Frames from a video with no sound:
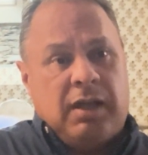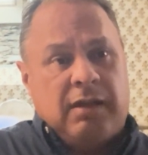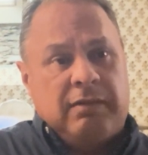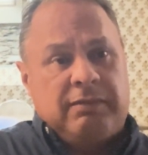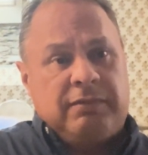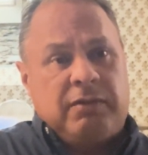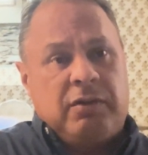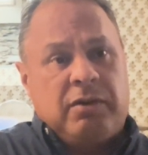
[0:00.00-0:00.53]

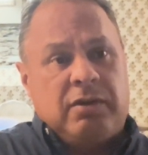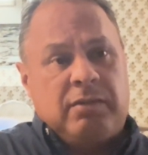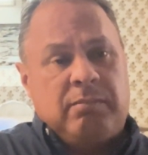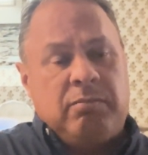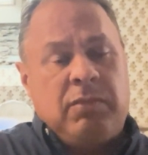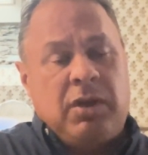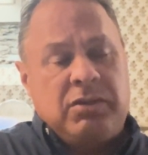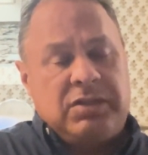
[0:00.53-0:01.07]
for
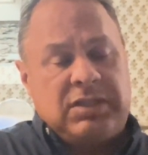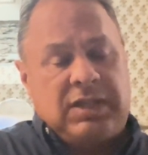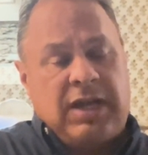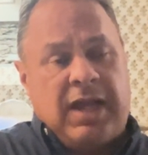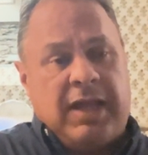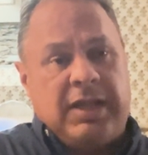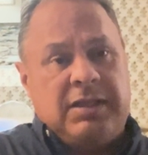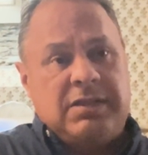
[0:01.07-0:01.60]
most
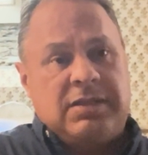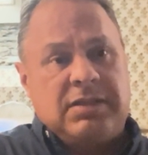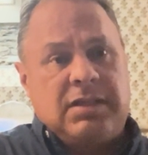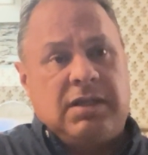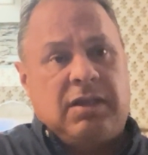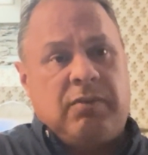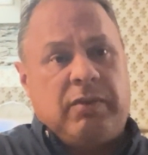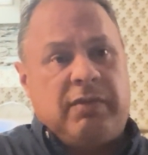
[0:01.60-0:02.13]
nights,
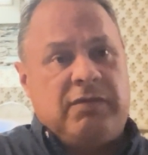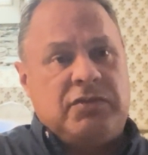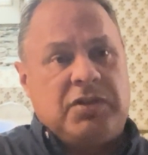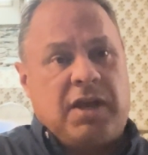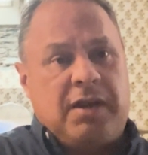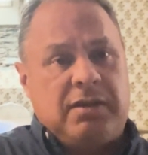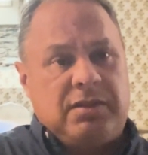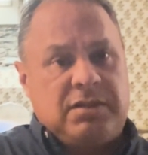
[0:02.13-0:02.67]
and we've
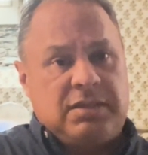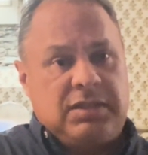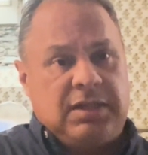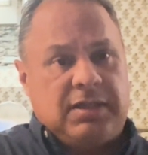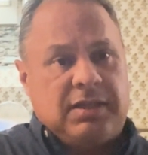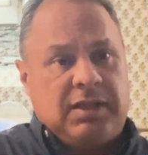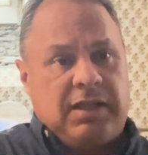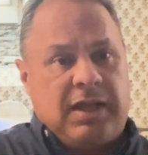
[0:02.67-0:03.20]
tried to stick
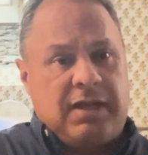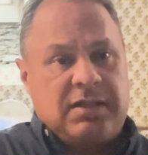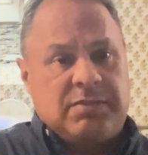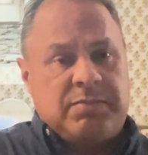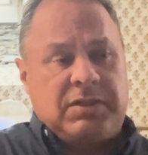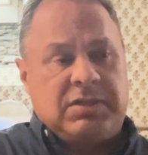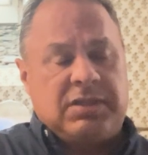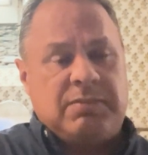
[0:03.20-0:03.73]
to that as
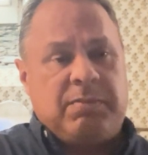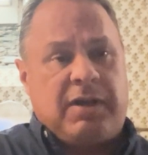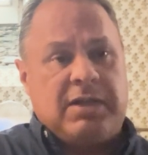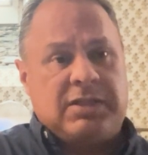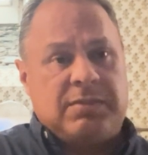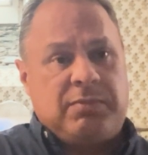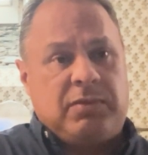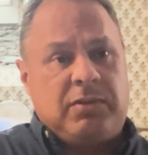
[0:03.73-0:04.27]
as
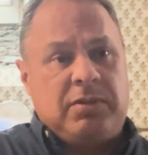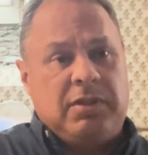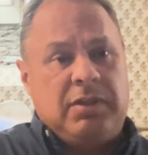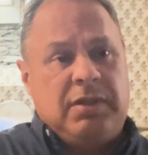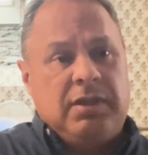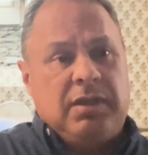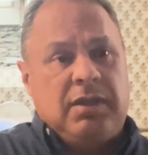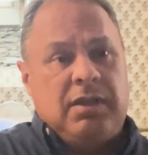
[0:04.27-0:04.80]
possible.
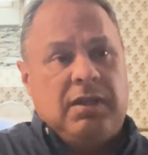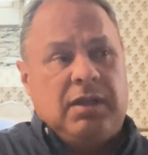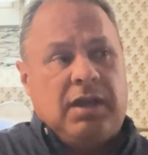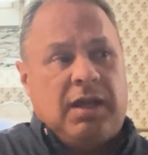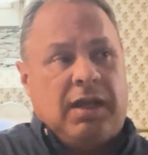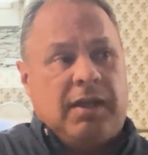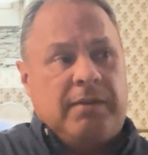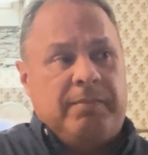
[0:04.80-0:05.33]

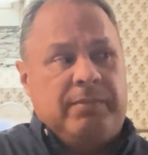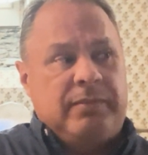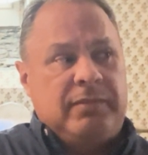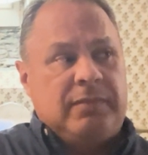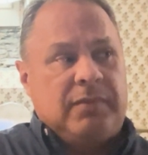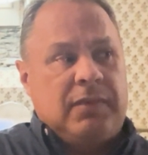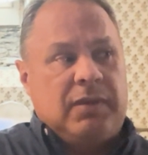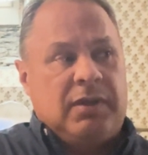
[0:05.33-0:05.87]

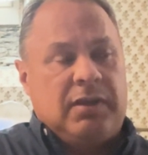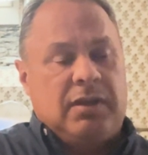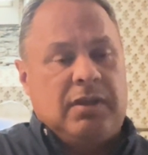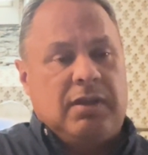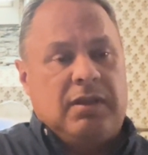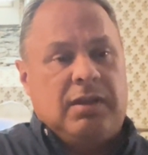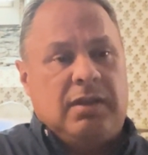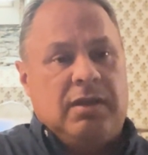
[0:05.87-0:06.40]

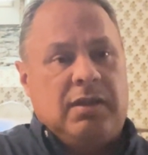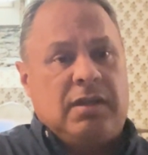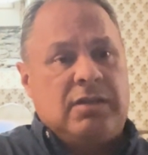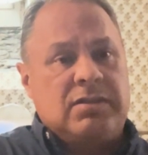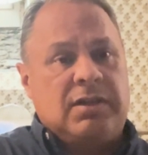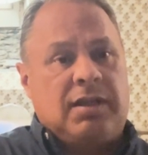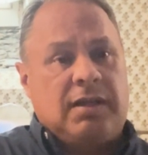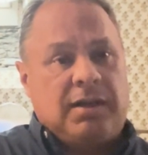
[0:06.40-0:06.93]

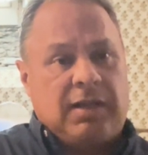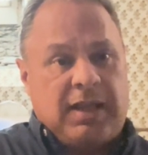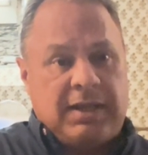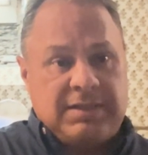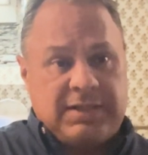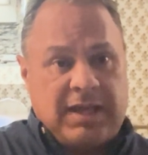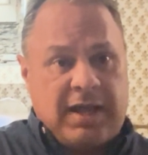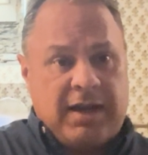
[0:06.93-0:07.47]
There's a little
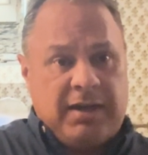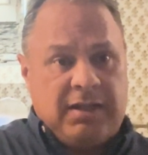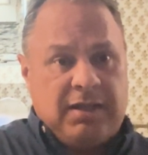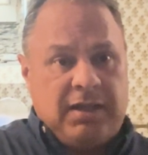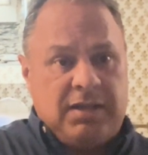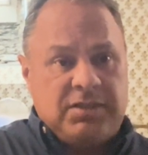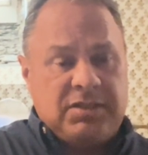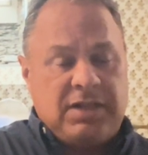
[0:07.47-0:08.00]
anxiety
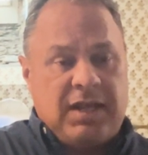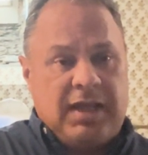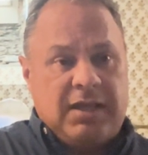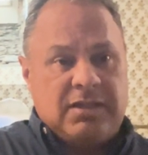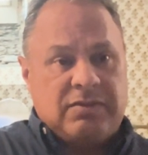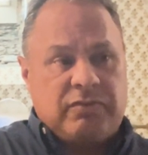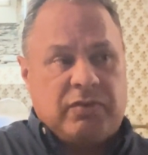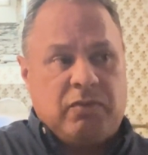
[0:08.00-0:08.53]
each day
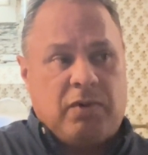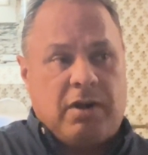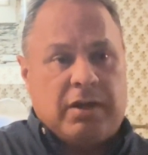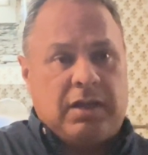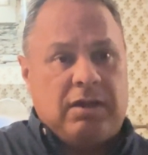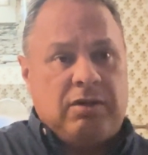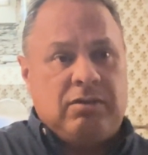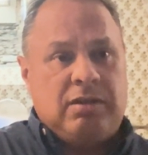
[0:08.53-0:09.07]
as we
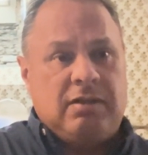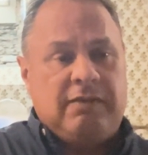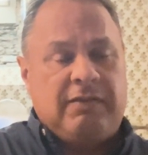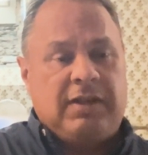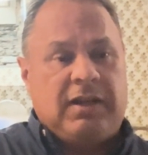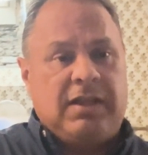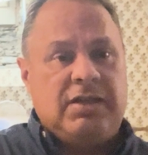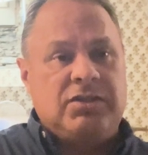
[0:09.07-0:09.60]
walk into the
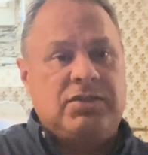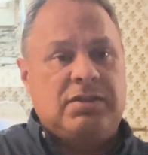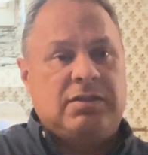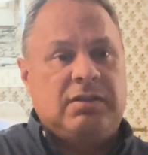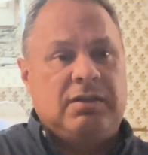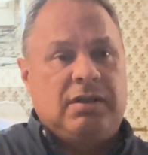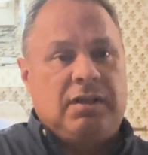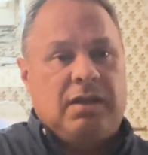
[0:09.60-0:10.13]
village,
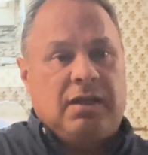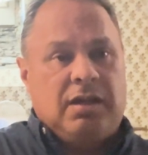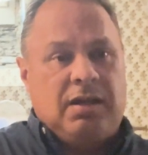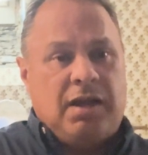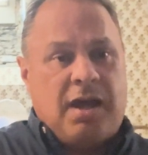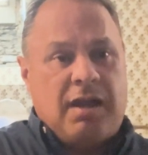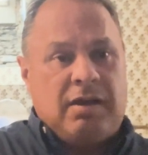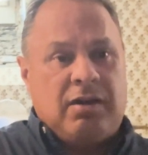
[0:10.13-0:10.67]

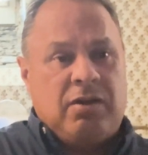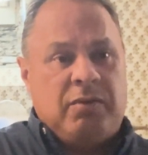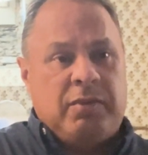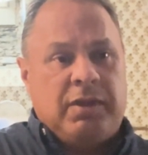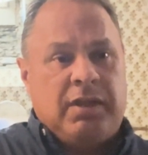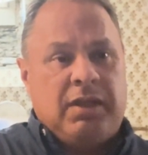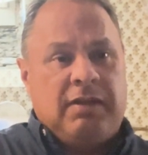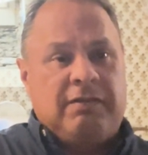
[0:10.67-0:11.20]
not
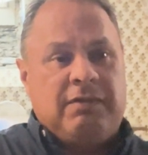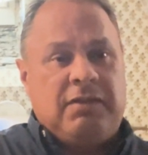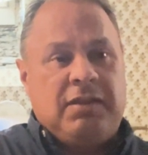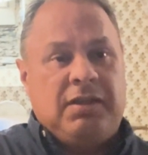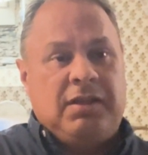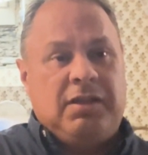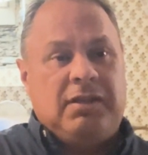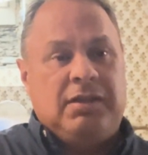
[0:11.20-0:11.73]
knowing if
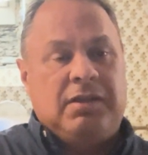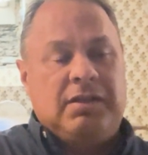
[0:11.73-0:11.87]
the